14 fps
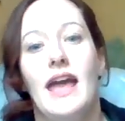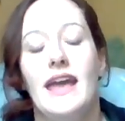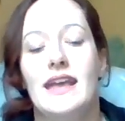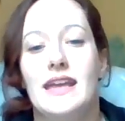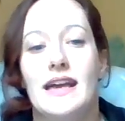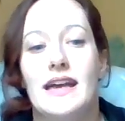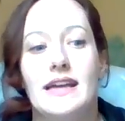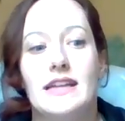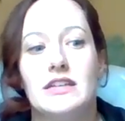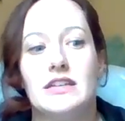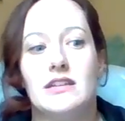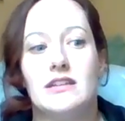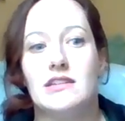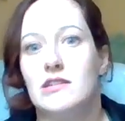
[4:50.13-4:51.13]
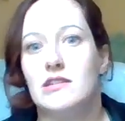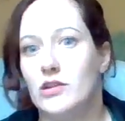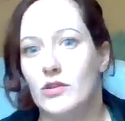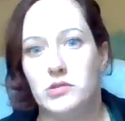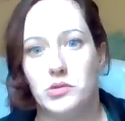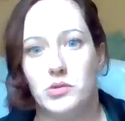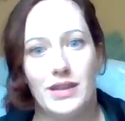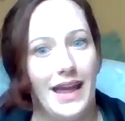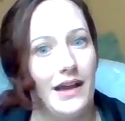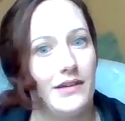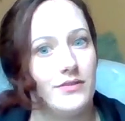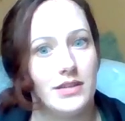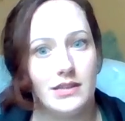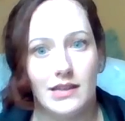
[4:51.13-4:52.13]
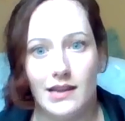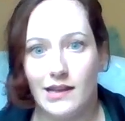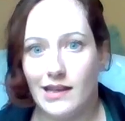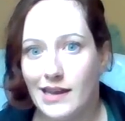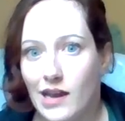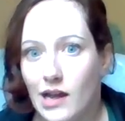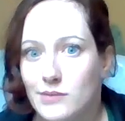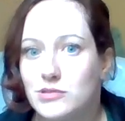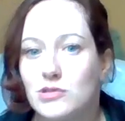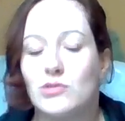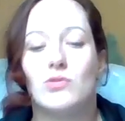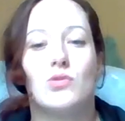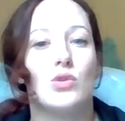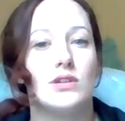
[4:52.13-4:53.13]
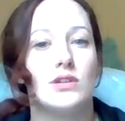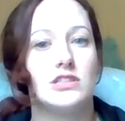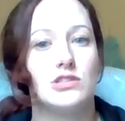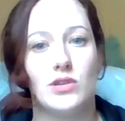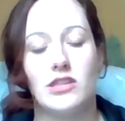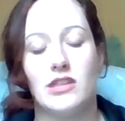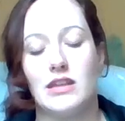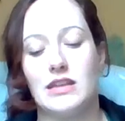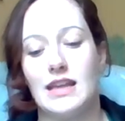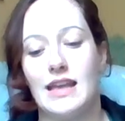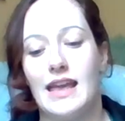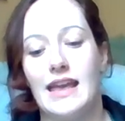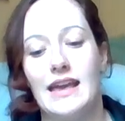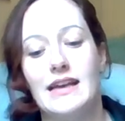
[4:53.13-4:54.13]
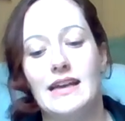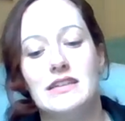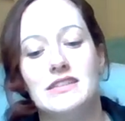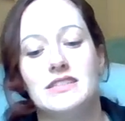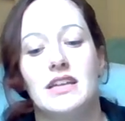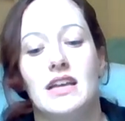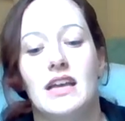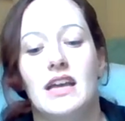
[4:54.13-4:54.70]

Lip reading: and you can have an obstacle course with it and